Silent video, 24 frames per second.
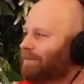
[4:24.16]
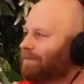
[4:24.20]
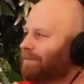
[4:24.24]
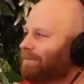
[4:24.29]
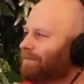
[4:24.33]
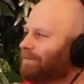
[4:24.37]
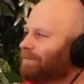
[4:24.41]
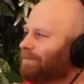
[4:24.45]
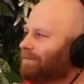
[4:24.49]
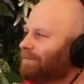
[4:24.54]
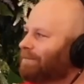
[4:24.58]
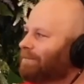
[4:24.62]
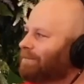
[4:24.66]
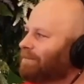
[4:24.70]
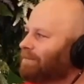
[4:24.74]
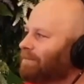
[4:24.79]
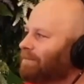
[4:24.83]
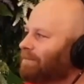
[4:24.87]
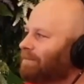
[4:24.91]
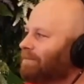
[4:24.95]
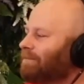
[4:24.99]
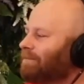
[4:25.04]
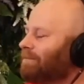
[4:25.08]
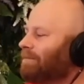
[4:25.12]

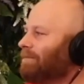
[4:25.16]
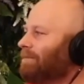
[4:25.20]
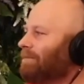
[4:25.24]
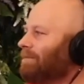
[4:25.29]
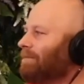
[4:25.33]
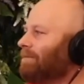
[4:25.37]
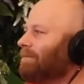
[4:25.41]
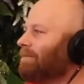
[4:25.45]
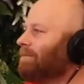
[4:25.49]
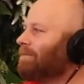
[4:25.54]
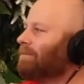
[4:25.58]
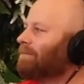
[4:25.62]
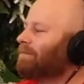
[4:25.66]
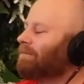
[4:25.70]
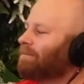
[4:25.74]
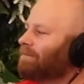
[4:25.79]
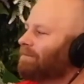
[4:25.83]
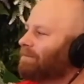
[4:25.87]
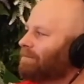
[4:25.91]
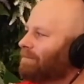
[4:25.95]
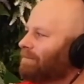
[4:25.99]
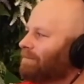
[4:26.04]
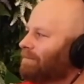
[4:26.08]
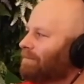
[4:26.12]

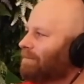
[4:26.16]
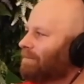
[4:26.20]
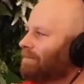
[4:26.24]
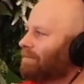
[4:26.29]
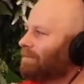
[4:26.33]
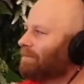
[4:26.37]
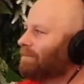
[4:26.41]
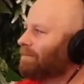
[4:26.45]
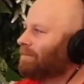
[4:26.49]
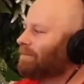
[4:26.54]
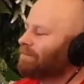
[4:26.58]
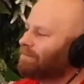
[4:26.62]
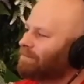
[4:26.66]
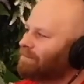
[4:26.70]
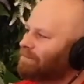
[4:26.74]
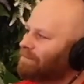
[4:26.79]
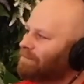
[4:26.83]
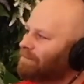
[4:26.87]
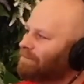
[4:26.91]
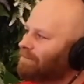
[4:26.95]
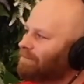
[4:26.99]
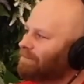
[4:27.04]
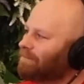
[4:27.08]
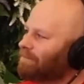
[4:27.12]

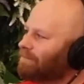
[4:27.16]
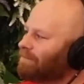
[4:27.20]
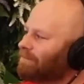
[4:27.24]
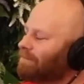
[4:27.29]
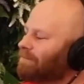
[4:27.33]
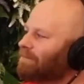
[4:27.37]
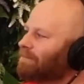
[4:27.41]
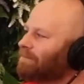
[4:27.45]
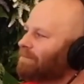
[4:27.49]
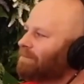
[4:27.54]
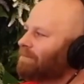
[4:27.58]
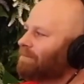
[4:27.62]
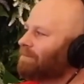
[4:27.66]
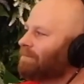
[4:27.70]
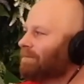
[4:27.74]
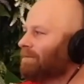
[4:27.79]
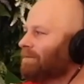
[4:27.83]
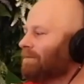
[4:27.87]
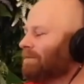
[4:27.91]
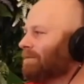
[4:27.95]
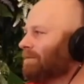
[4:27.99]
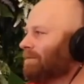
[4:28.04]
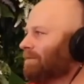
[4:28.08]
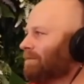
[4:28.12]

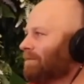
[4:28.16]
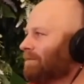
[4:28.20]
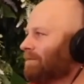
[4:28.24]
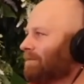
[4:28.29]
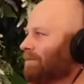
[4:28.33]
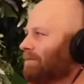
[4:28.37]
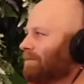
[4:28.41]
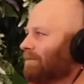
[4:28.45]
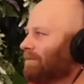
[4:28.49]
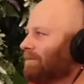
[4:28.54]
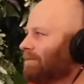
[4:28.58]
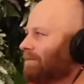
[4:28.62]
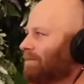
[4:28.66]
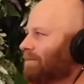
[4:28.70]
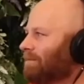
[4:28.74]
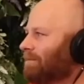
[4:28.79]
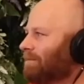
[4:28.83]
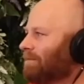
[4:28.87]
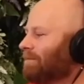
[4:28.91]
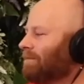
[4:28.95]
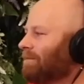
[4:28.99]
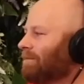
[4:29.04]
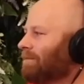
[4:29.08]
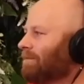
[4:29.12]

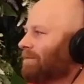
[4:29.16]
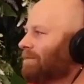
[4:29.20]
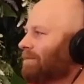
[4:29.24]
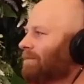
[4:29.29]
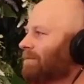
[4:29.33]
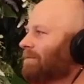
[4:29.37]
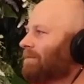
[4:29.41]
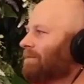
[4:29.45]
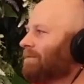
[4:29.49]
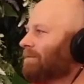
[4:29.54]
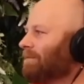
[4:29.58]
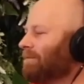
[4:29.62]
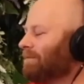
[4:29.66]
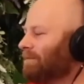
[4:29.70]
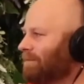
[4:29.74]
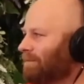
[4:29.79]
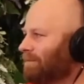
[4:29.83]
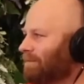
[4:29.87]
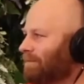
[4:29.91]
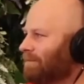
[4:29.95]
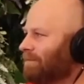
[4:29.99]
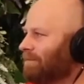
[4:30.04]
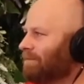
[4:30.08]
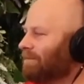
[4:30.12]

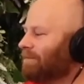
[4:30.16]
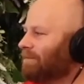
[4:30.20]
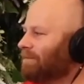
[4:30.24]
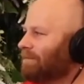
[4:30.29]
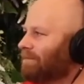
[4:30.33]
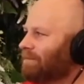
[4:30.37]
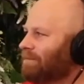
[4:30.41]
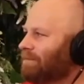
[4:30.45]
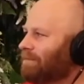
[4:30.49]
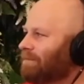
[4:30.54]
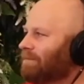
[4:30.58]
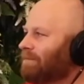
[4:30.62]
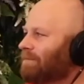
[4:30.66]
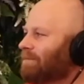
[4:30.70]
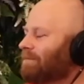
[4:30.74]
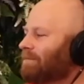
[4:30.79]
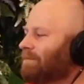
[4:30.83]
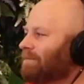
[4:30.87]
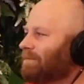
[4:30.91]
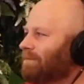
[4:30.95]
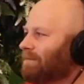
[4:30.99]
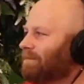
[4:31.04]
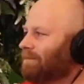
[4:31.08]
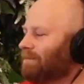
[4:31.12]

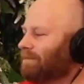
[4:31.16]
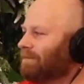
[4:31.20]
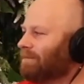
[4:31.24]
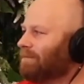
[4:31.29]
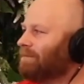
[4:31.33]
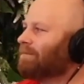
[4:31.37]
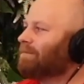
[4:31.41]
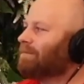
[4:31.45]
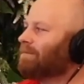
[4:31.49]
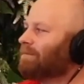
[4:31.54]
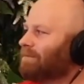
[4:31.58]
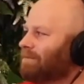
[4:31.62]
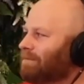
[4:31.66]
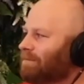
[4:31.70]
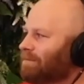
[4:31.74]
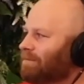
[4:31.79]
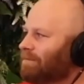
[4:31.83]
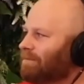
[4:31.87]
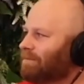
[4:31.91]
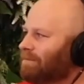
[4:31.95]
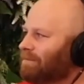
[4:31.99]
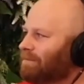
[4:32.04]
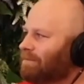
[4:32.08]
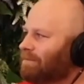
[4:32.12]
No words are spoken by the person on screen.